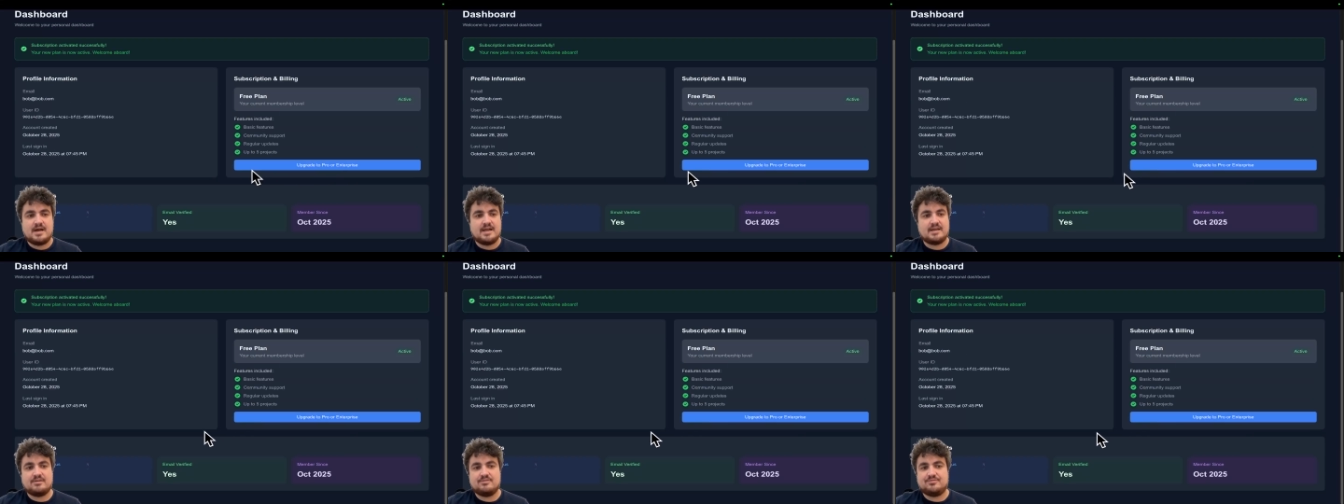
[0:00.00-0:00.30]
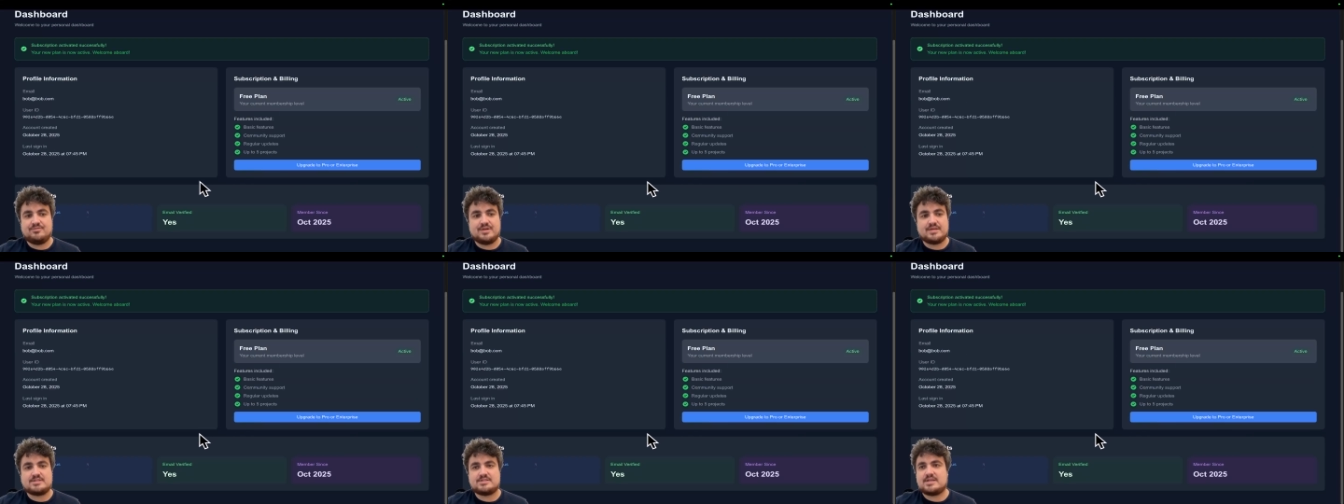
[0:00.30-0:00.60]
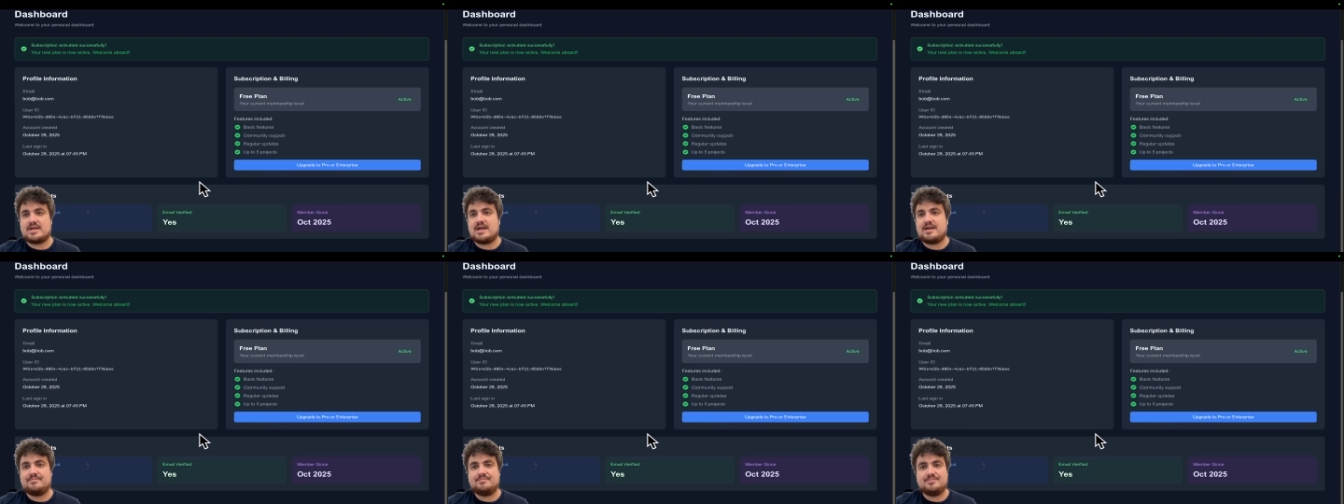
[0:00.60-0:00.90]
I can
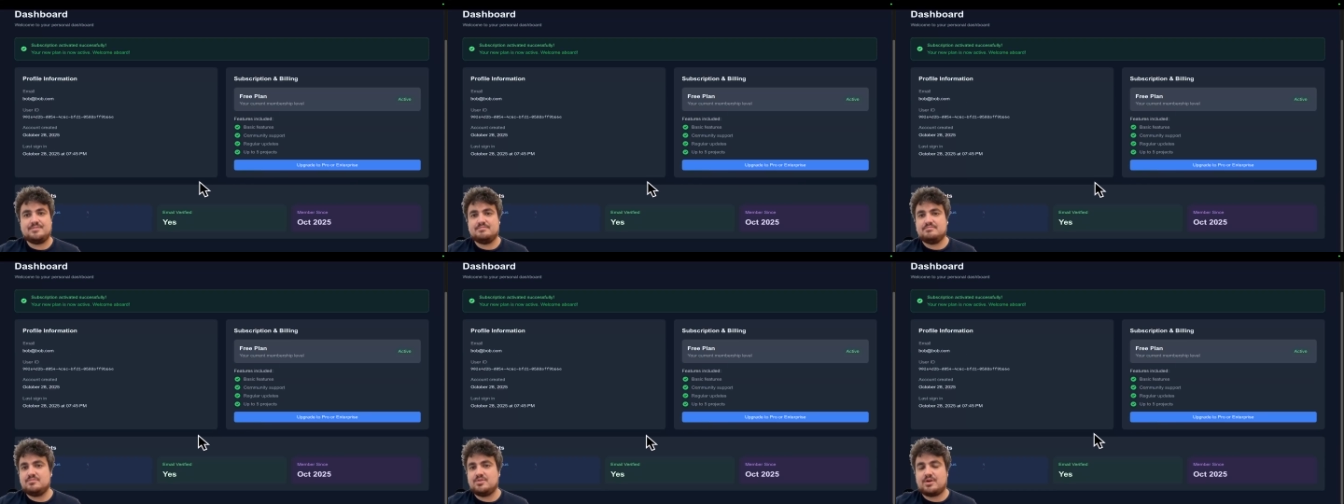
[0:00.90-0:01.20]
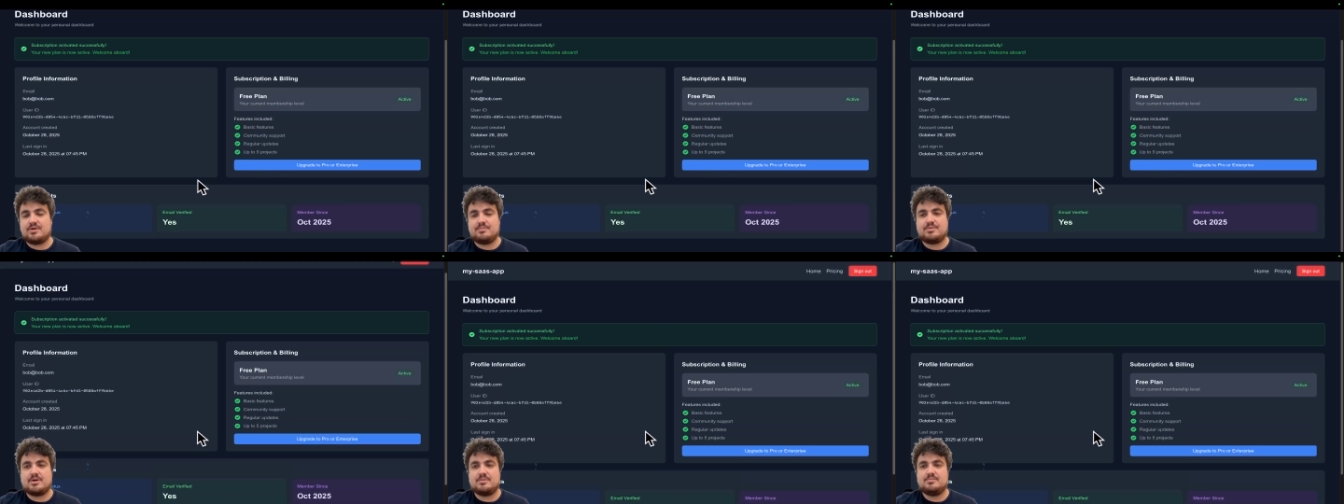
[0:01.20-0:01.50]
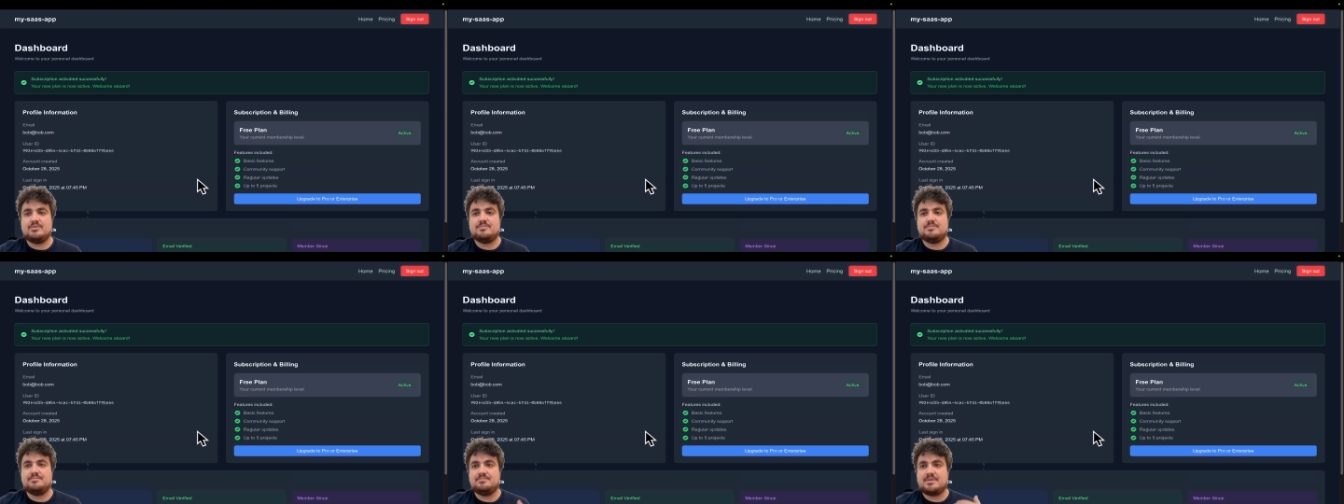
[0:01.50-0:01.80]
fix that. Not a
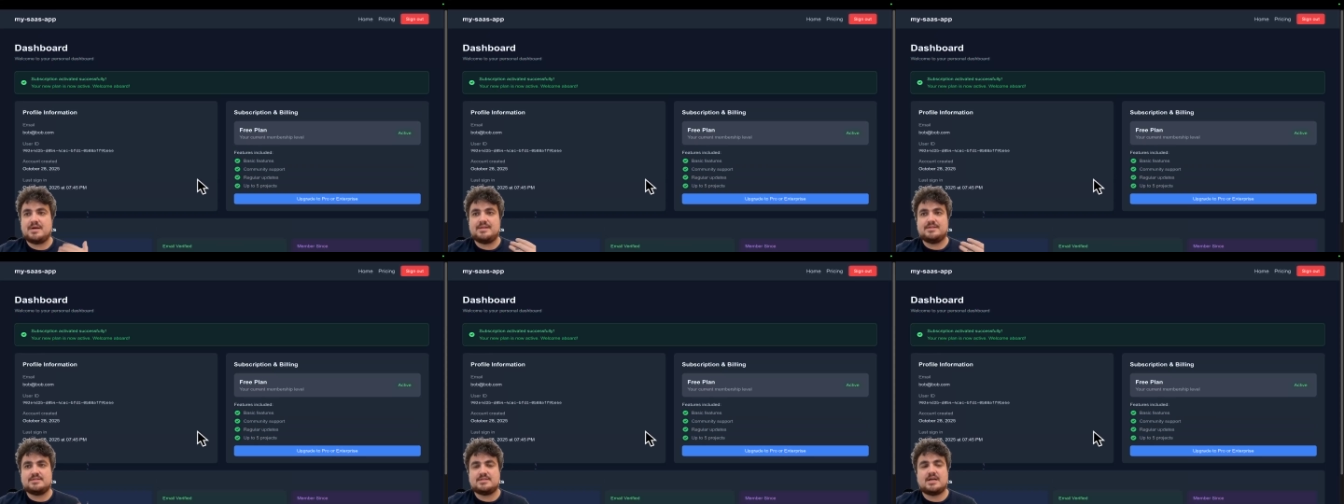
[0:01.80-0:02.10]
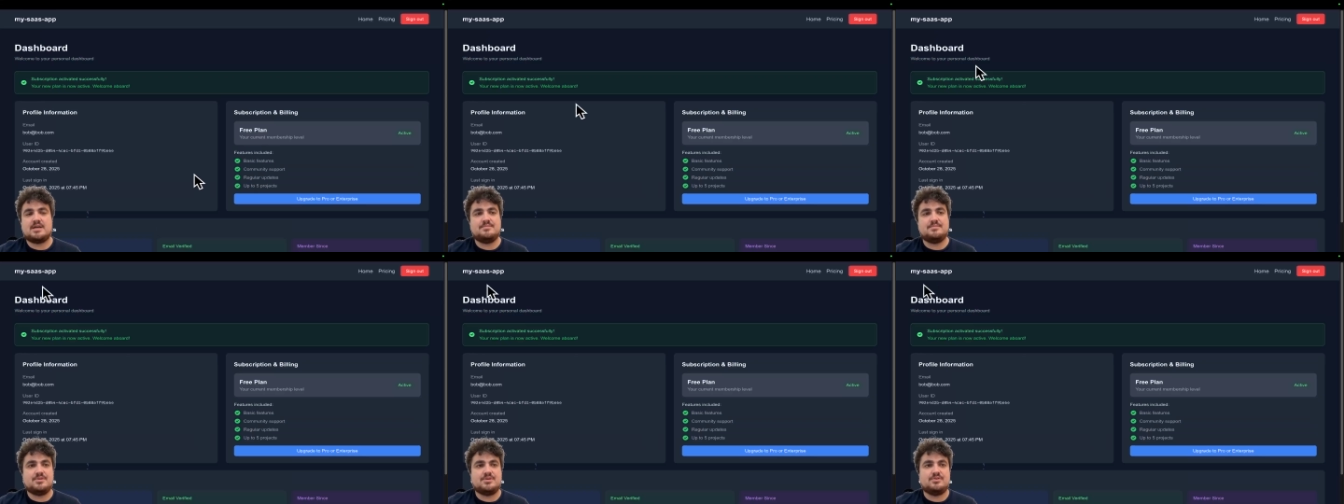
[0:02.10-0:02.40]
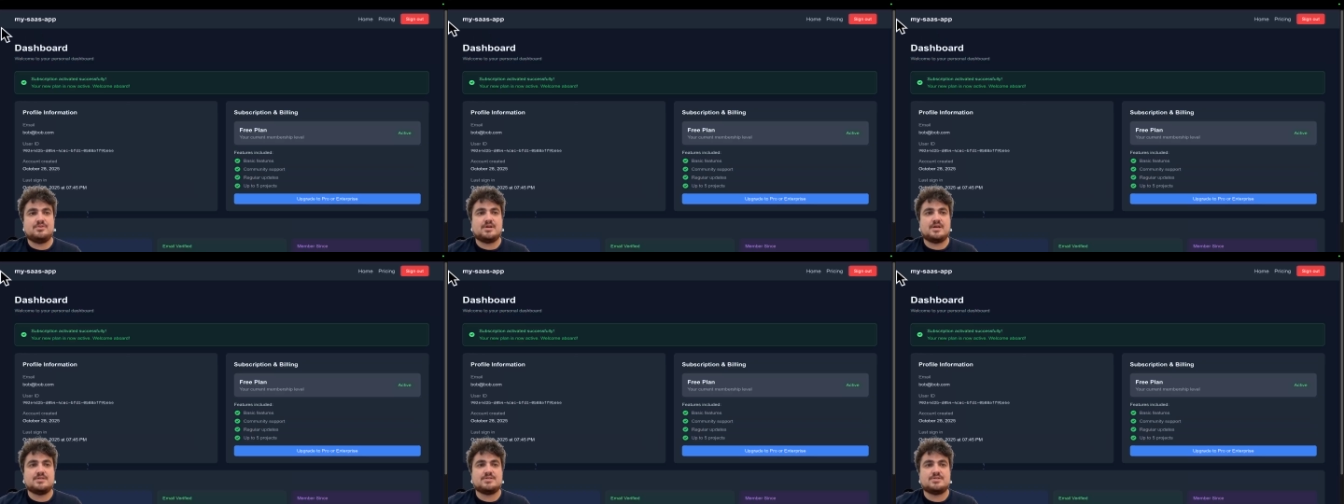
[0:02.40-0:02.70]
problem. By the time
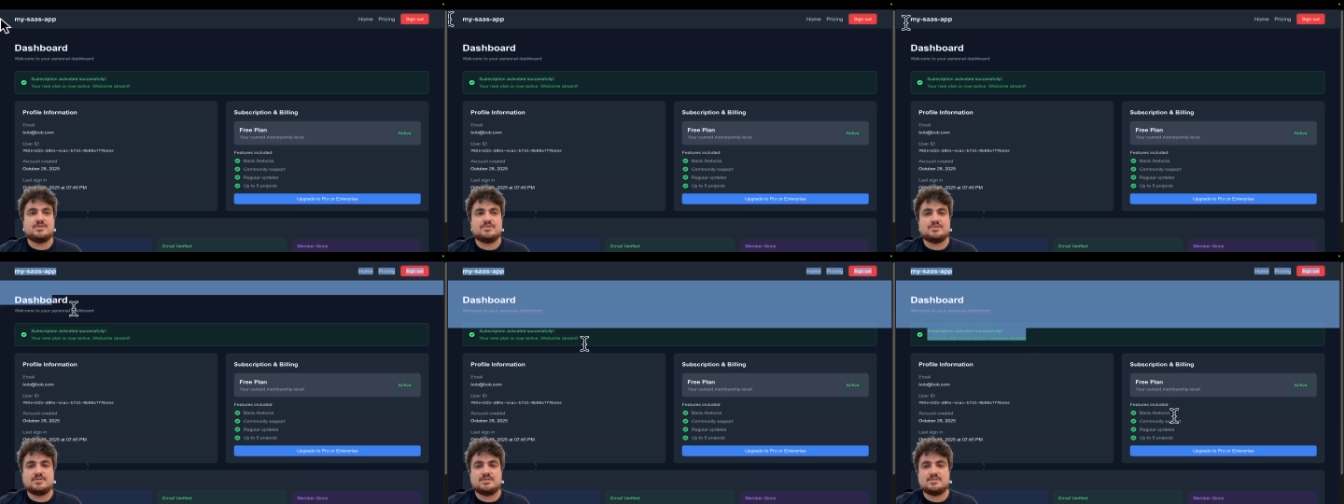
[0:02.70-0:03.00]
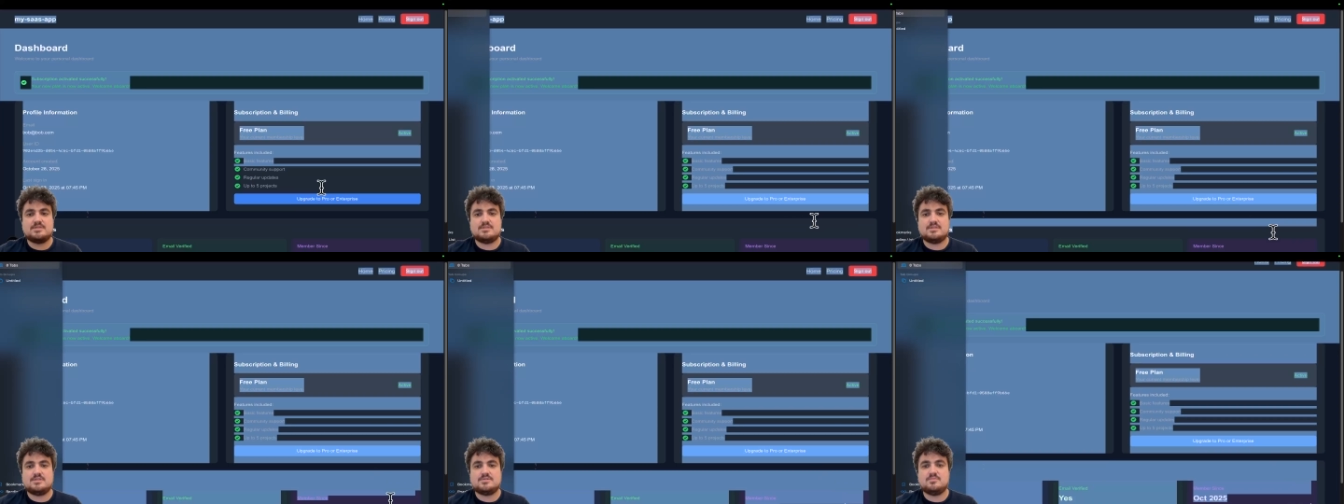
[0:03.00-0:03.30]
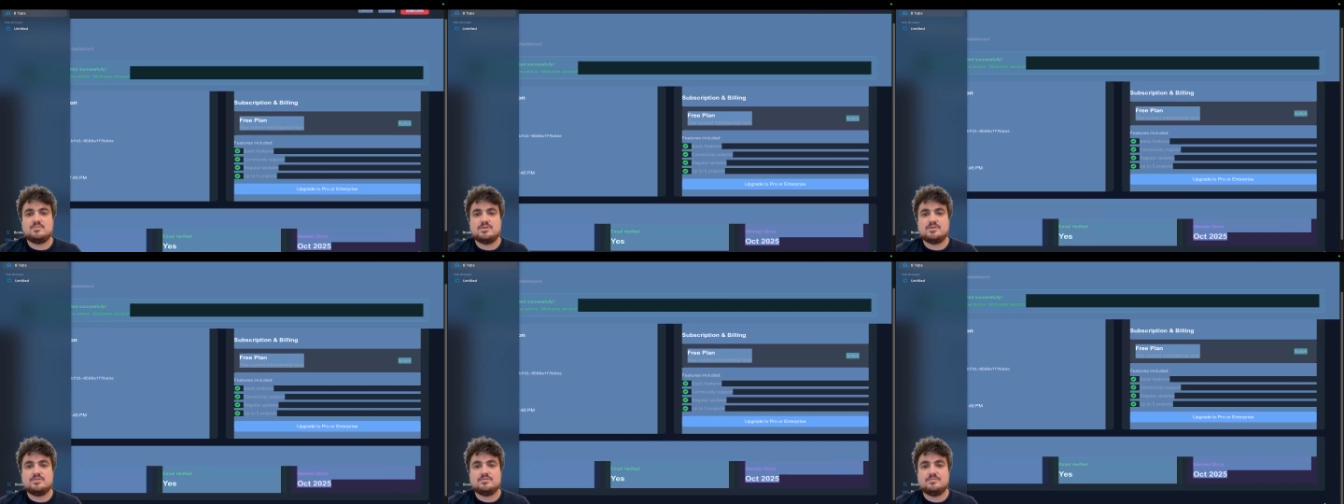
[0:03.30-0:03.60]
that you guys use this,
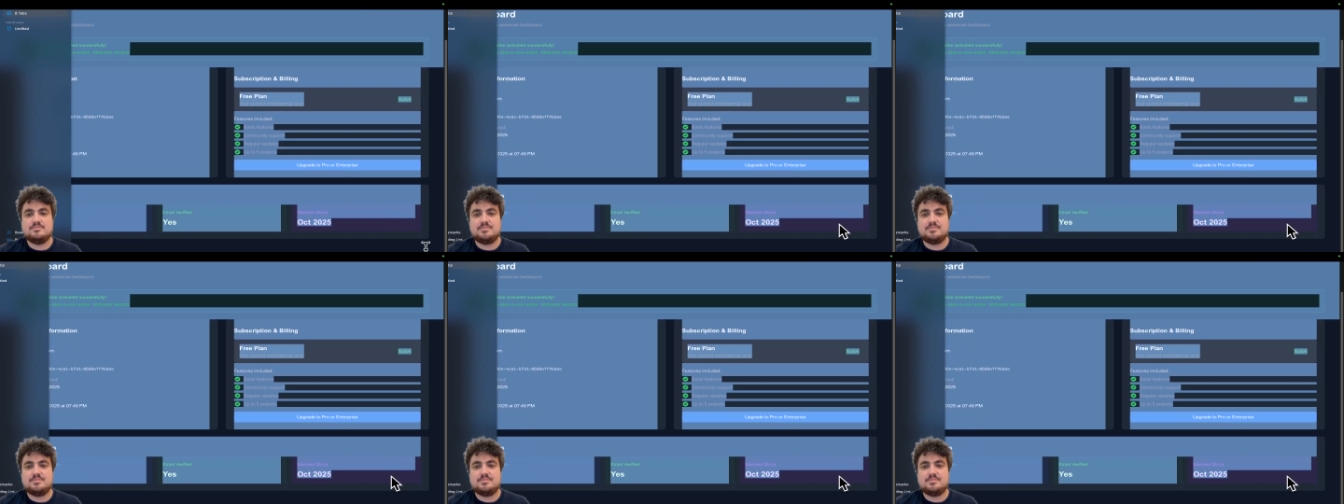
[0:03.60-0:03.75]
this